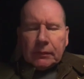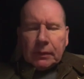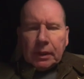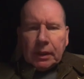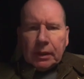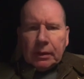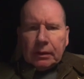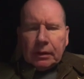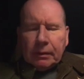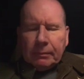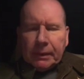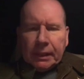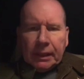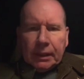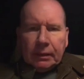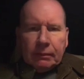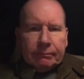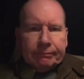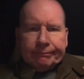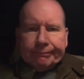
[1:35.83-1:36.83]
I
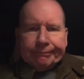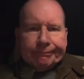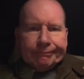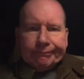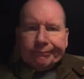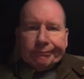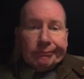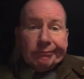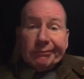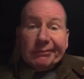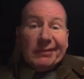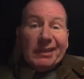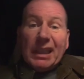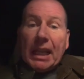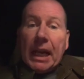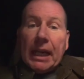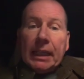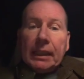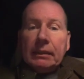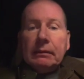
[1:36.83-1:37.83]
mean,
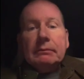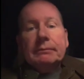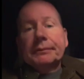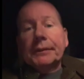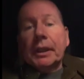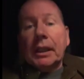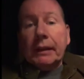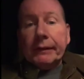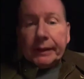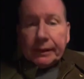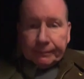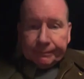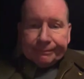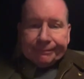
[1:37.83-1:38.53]
Nelly, wherever.